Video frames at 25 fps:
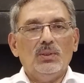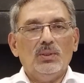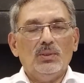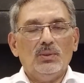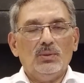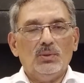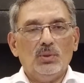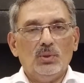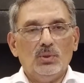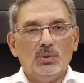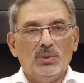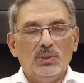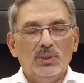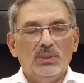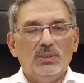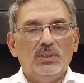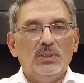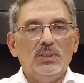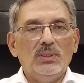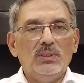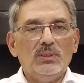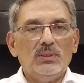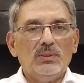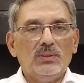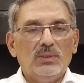So this
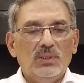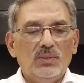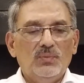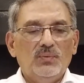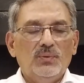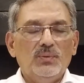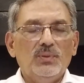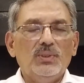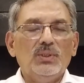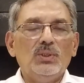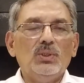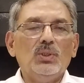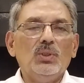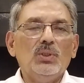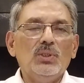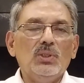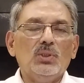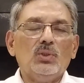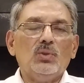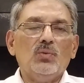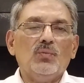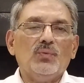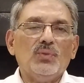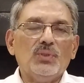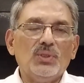video is
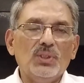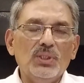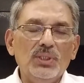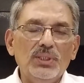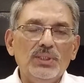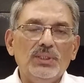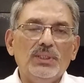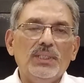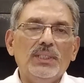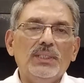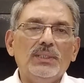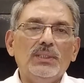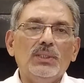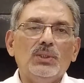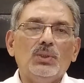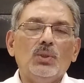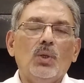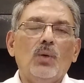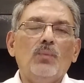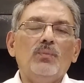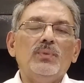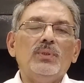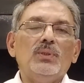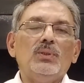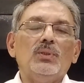to facilitate the
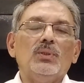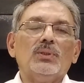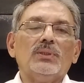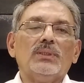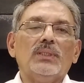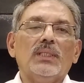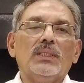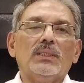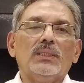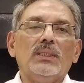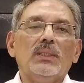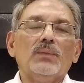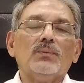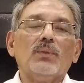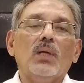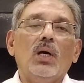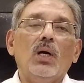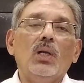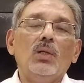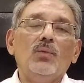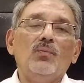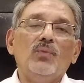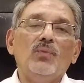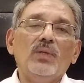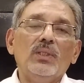top business executive
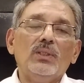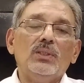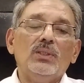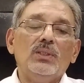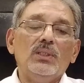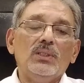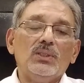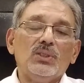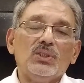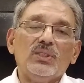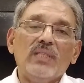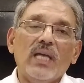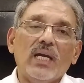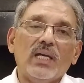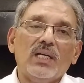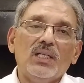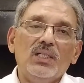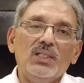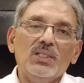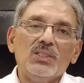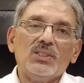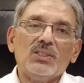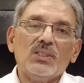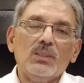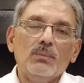with the
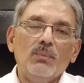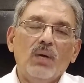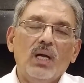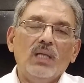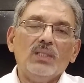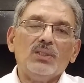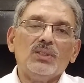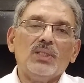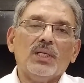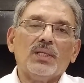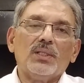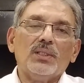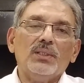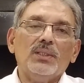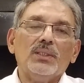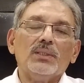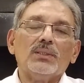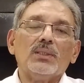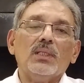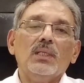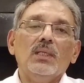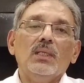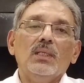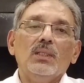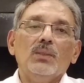checklist, small checklist
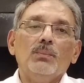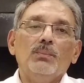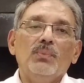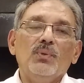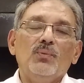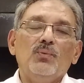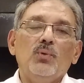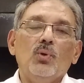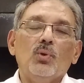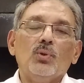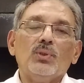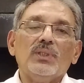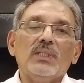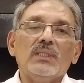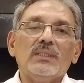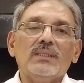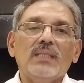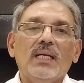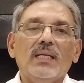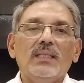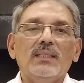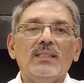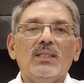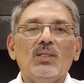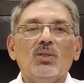before they
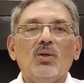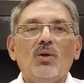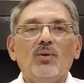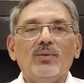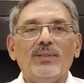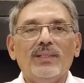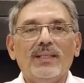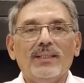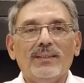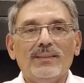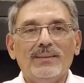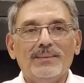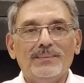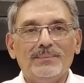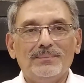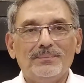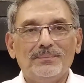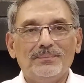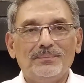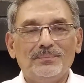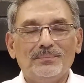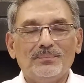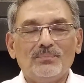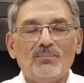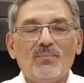sign the contract.
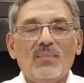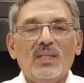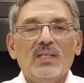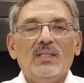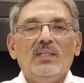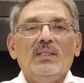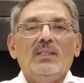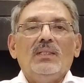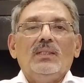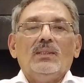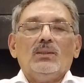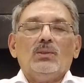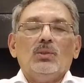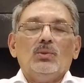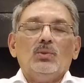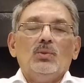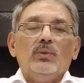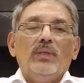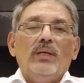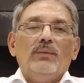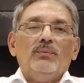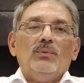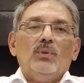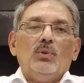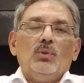So you
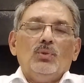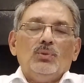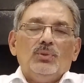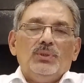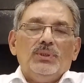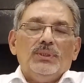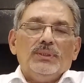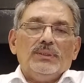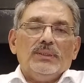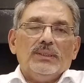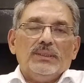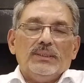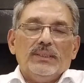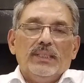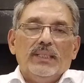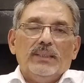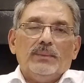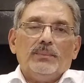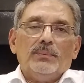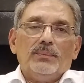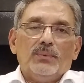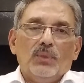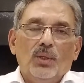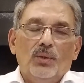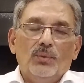have negotiated that
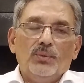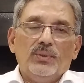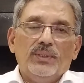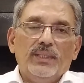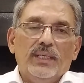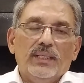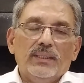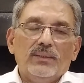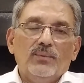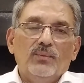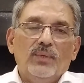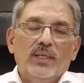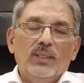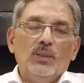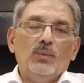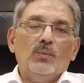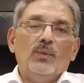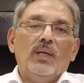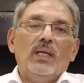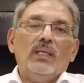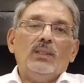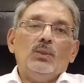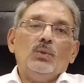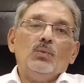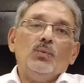contract very
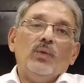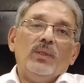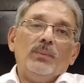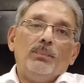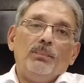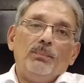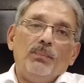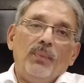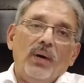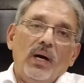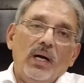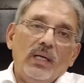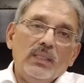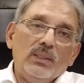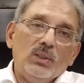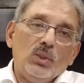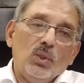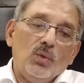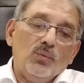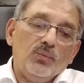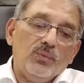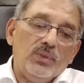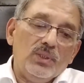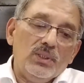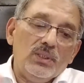well. You are part
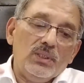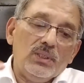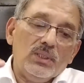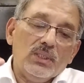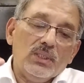of the